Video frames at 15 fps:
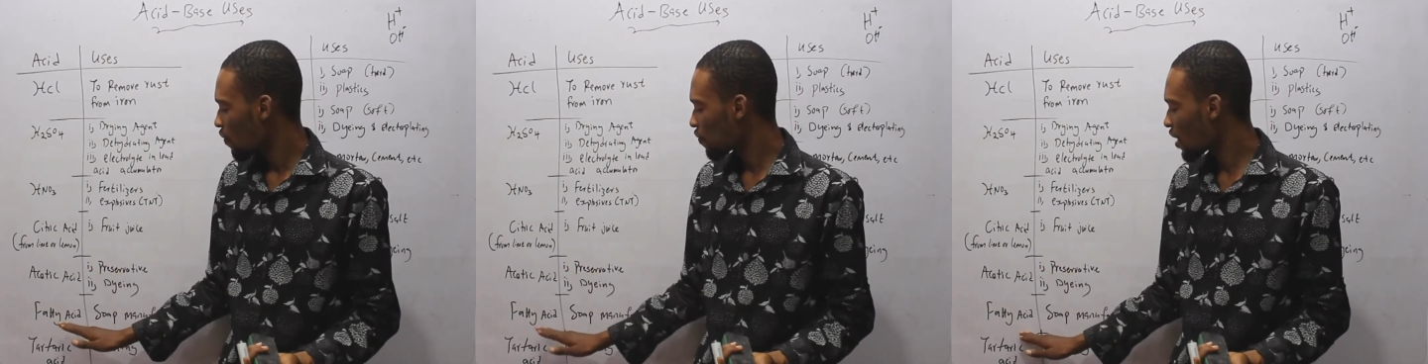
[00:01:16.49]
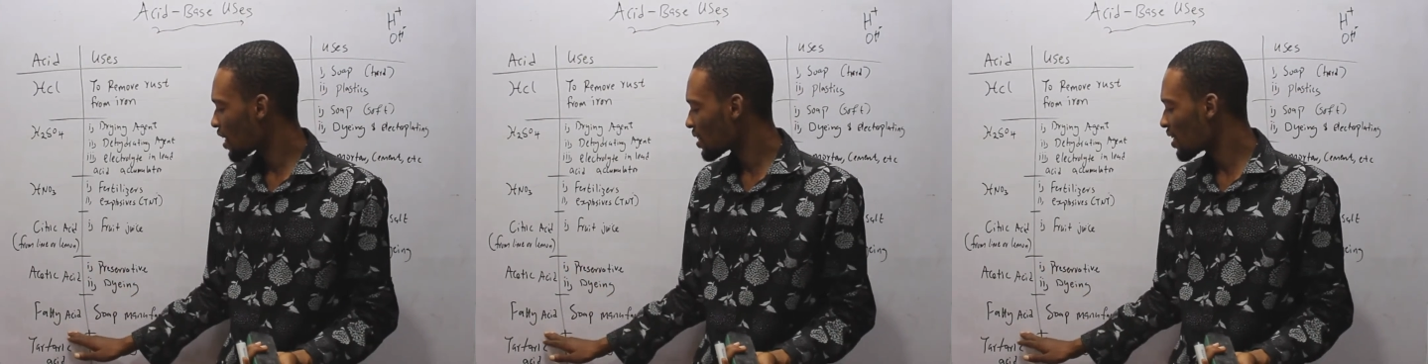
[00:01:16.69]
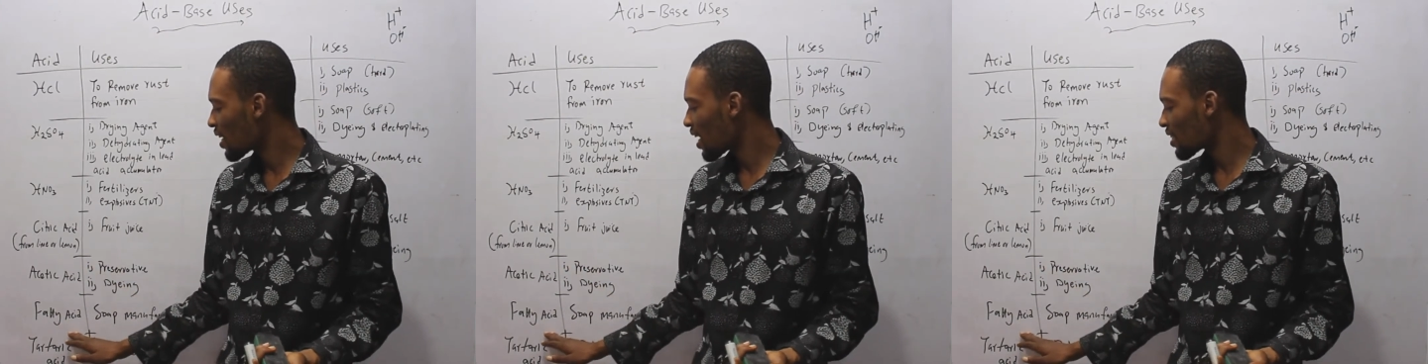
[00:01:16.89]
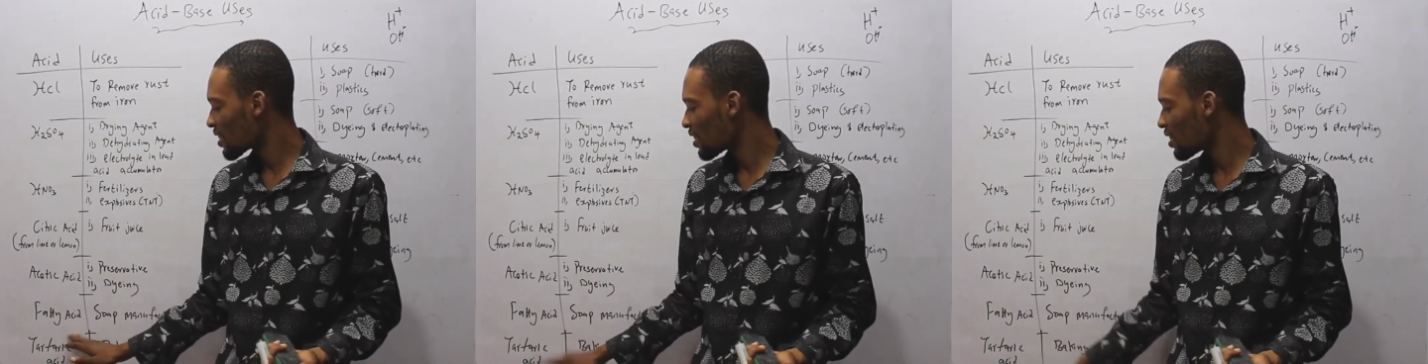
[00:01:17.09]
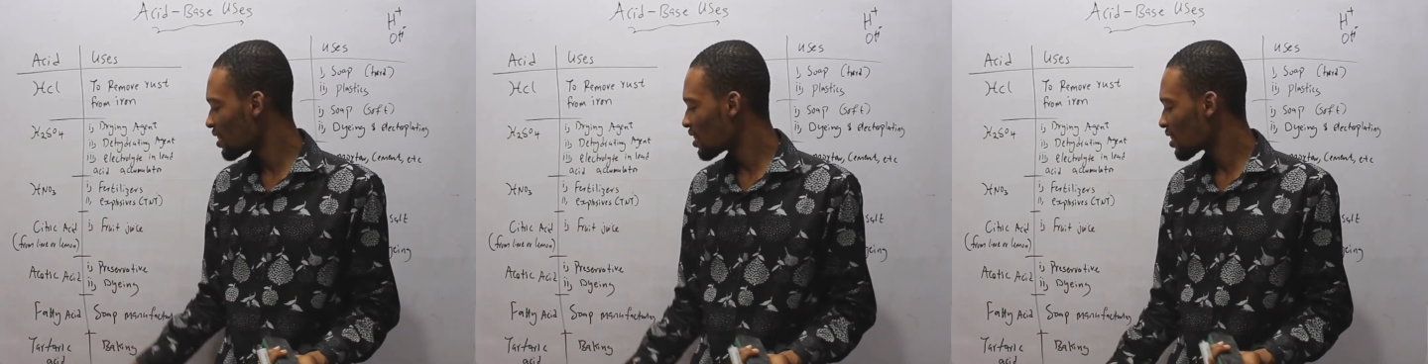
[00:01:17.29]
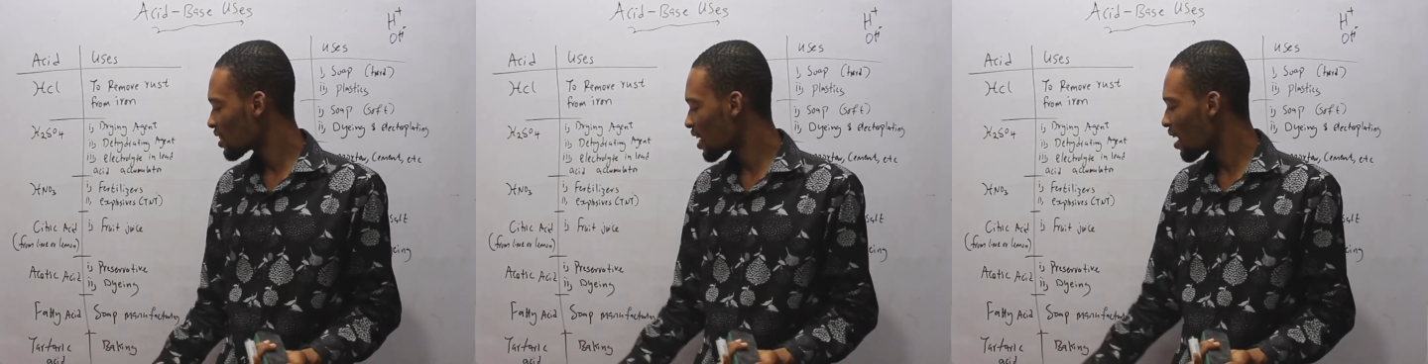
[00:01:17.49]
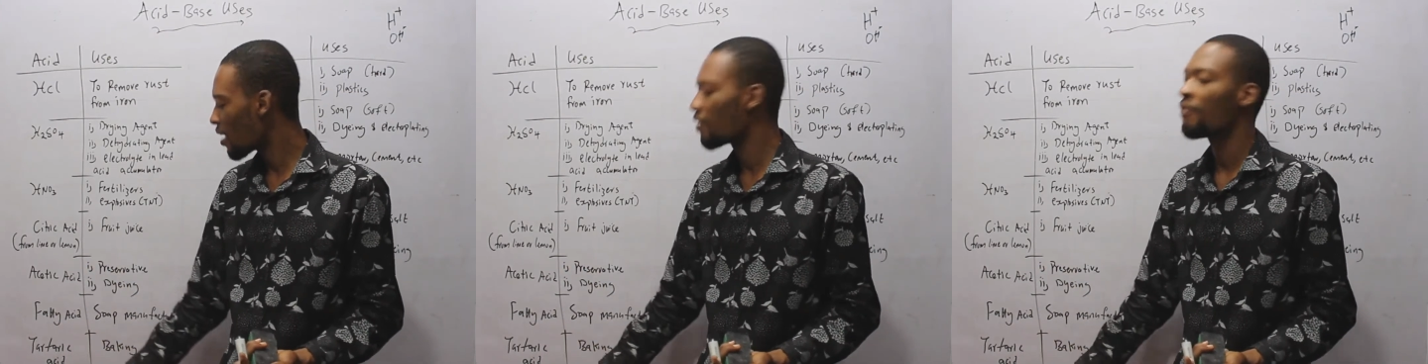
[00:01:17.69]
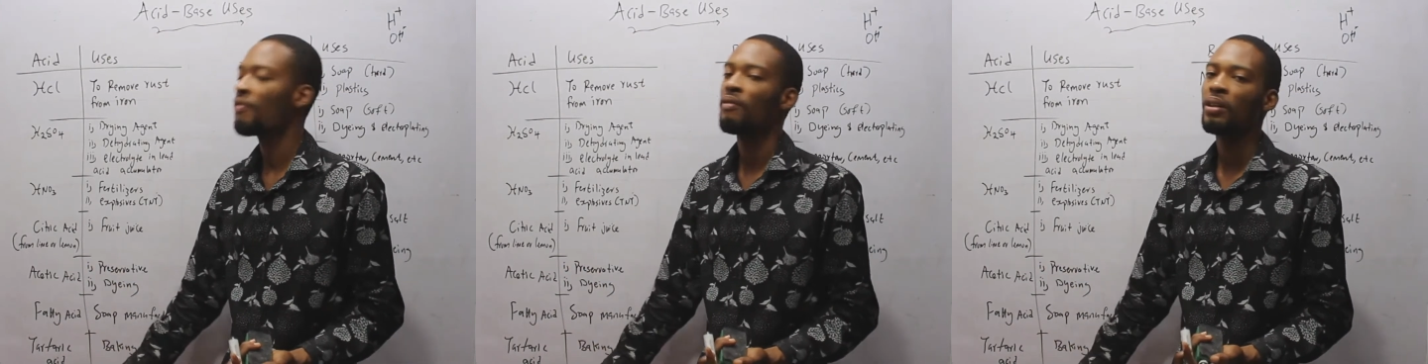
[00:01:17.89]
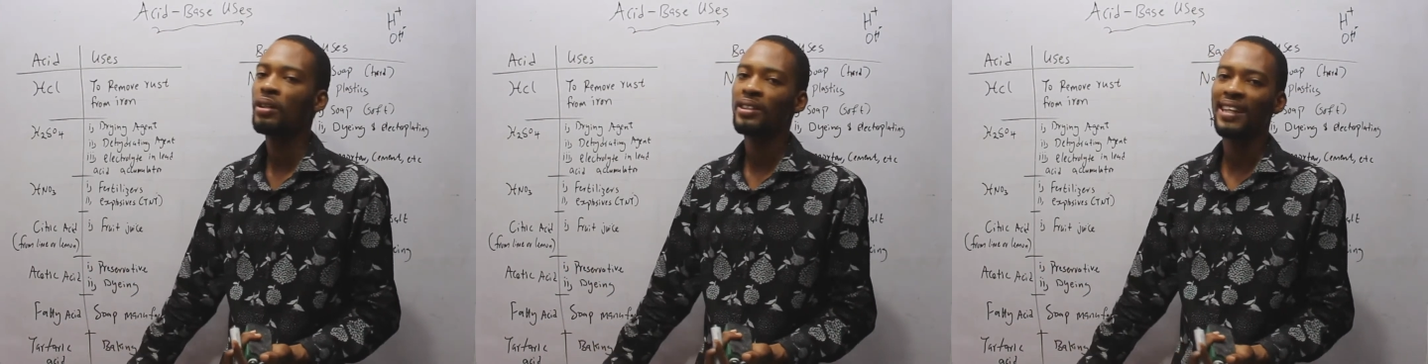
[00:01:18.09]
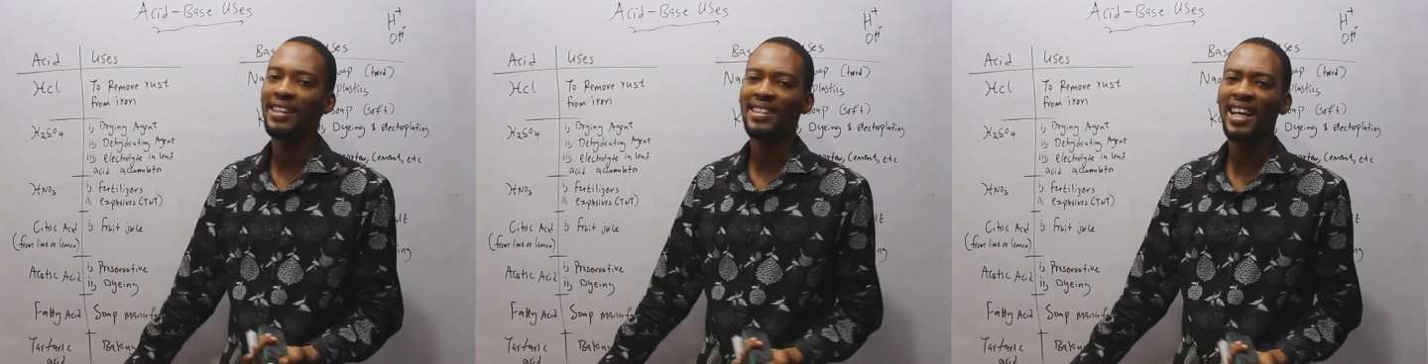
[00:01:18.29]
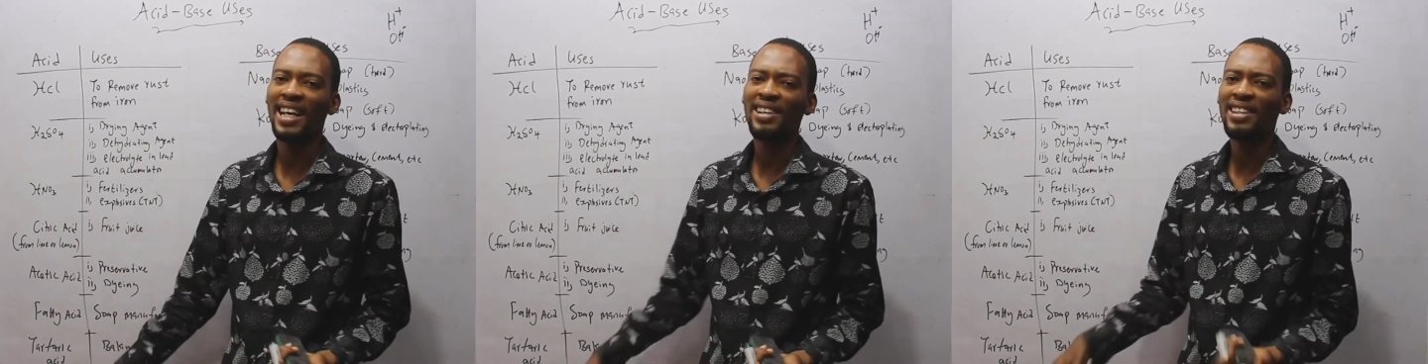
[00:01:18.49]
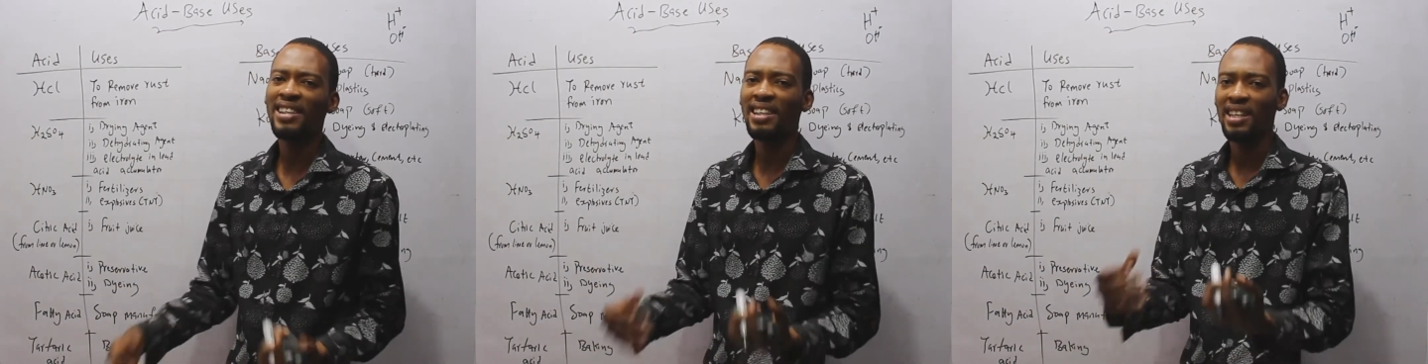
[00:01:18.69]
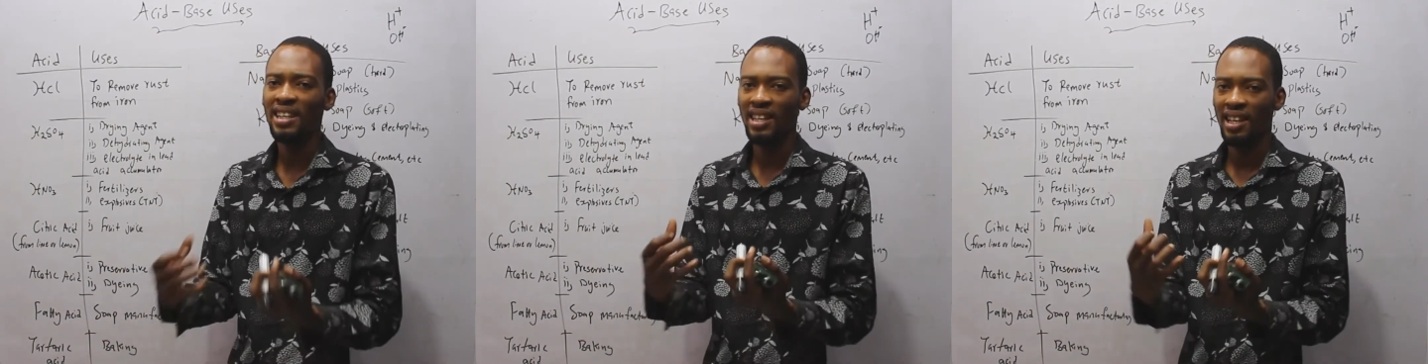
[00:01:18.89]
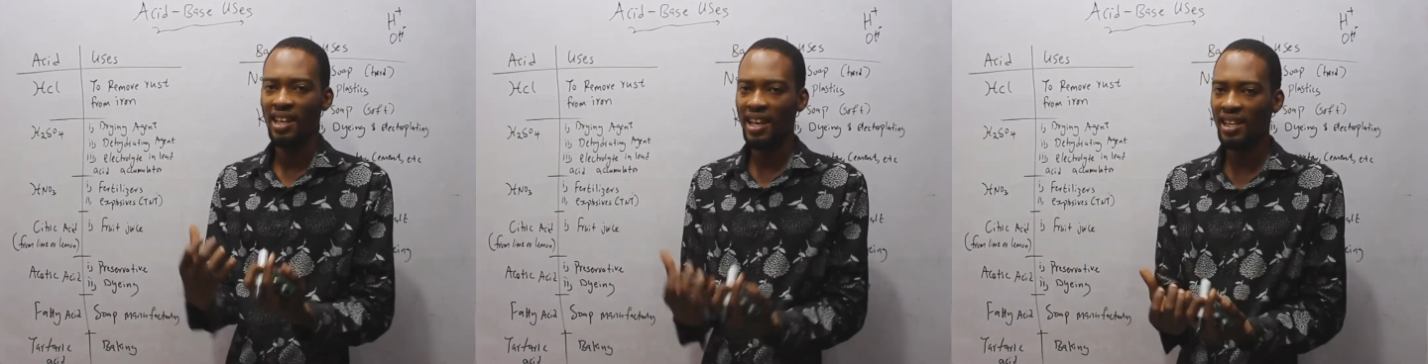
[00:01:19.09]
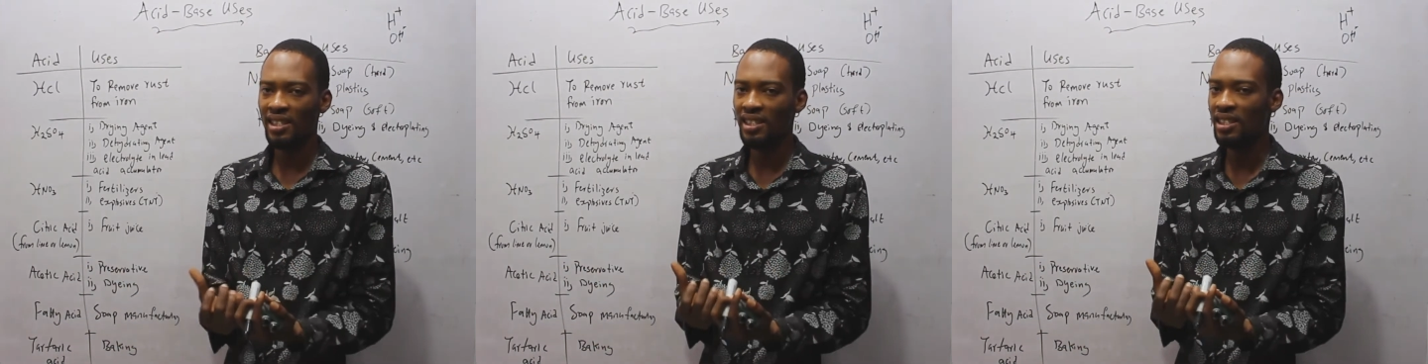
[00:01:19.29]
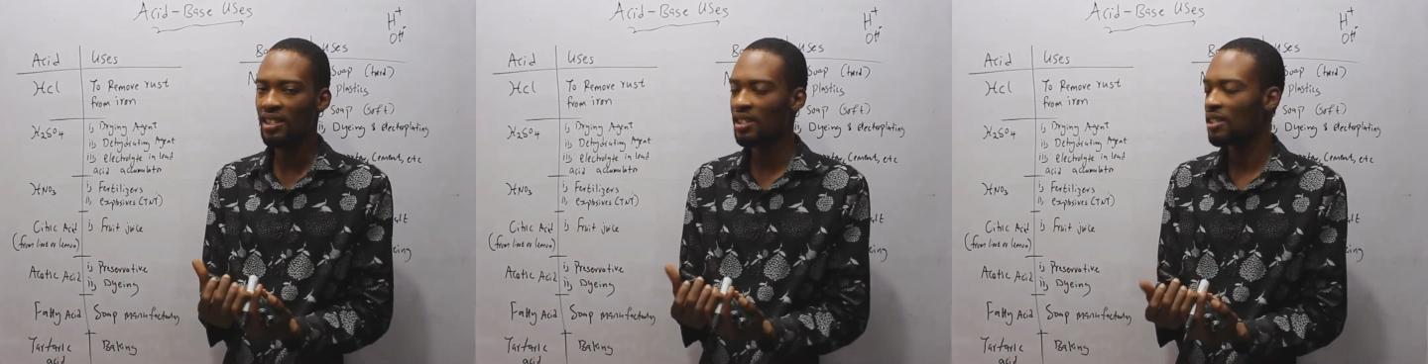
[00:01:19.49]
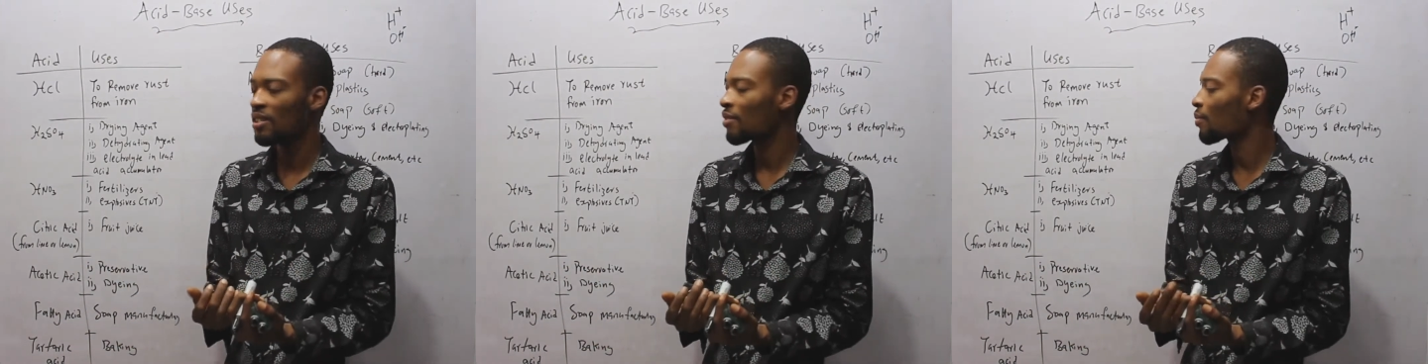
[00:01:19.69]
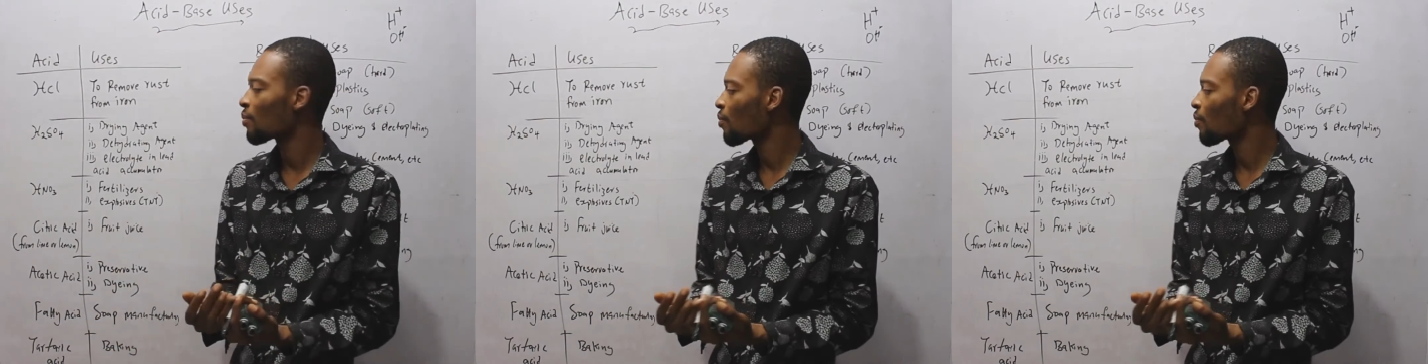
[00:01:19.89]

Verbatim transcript: fatty acids, and tartaric acids.